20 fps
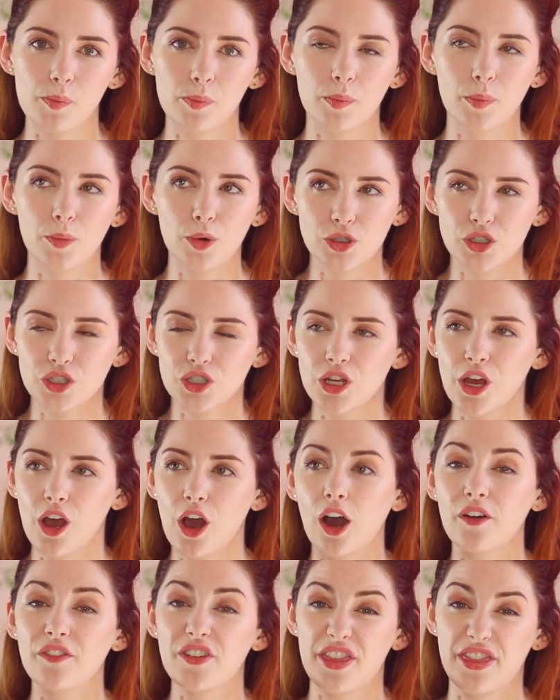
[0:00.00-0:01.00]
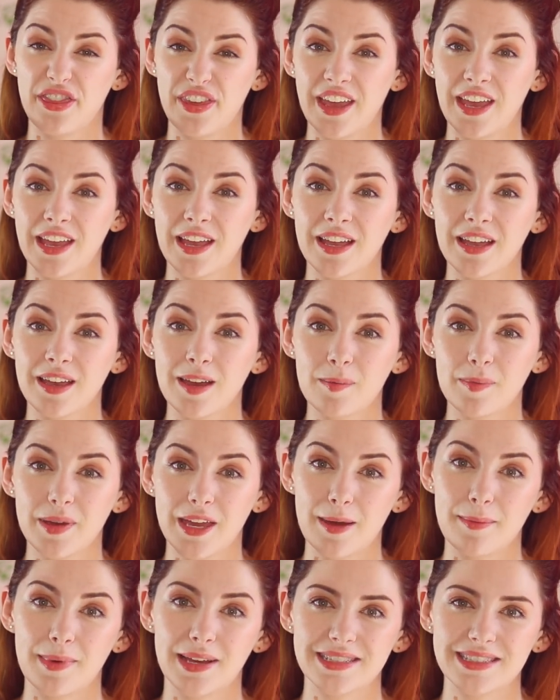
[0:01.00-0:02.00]
much of a thing
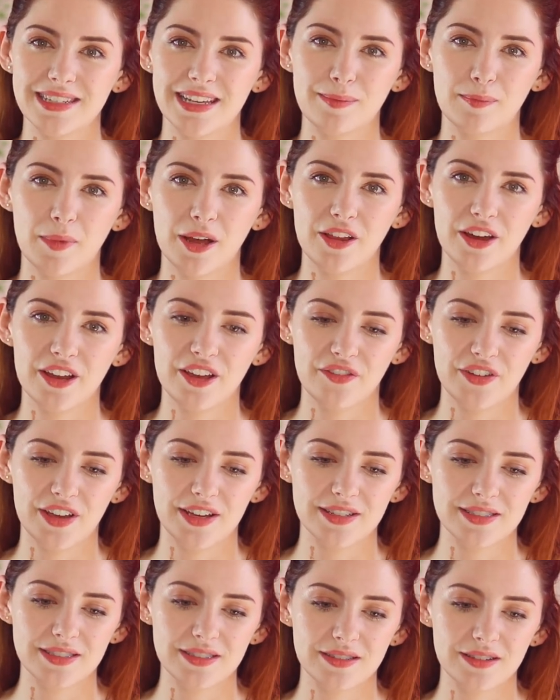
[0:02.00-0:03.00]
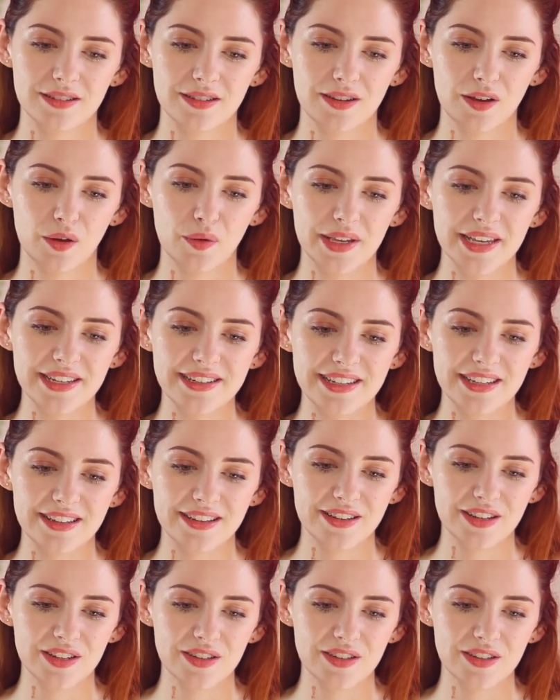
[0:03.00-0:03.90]
PMS in my life is. Oh, kitty!